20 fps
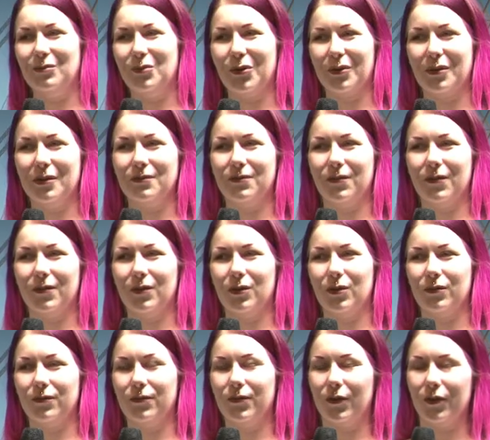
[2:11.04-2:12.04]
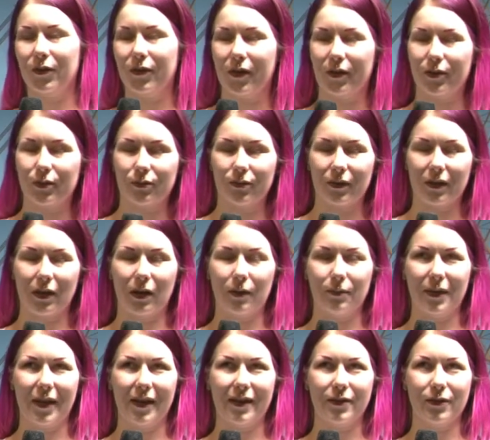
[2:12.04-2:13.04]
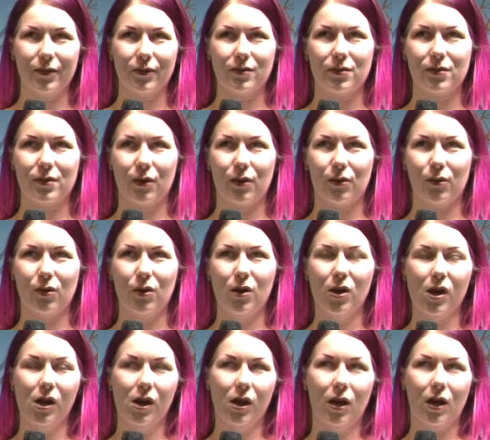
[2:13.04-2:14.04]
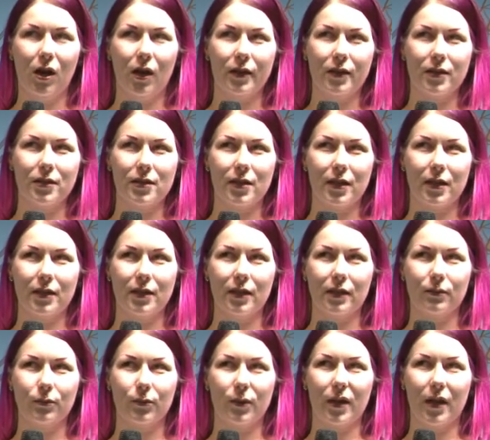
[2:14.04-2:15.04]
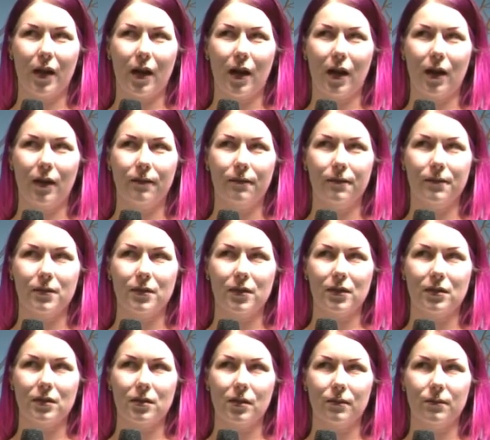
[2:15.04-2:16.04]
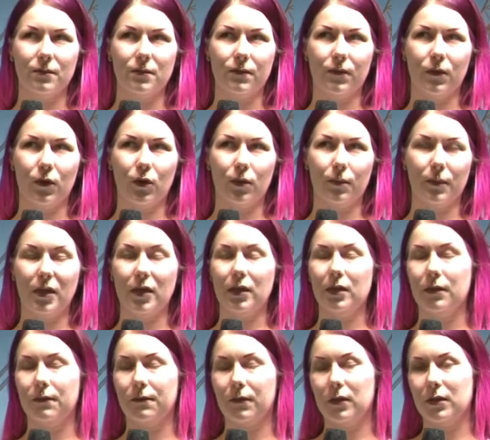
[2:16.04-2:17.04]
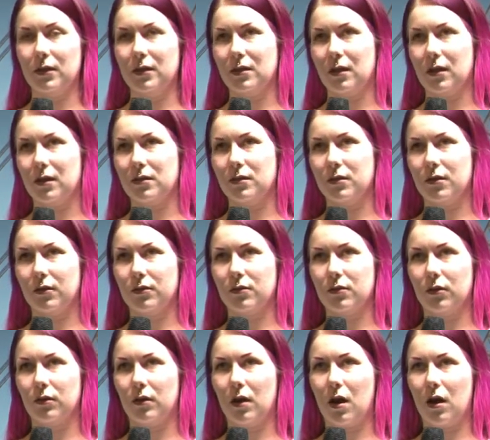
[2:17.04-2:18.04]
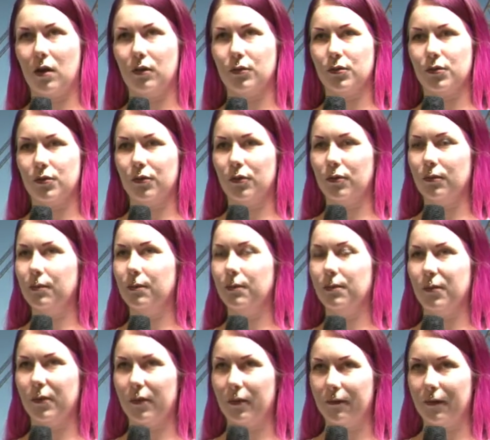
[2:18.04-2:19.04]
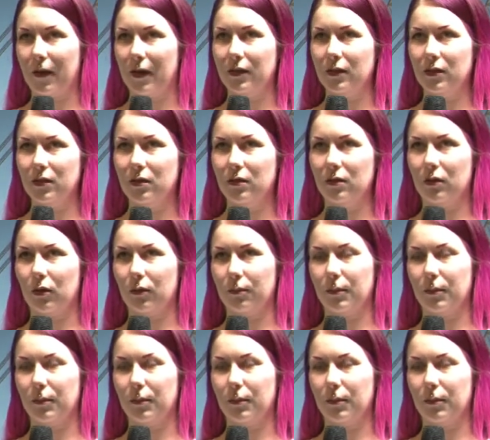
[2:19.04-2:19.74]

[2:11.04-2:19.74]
more info for those will come later. So I can say that we have systems for many different disasters on how to prevent or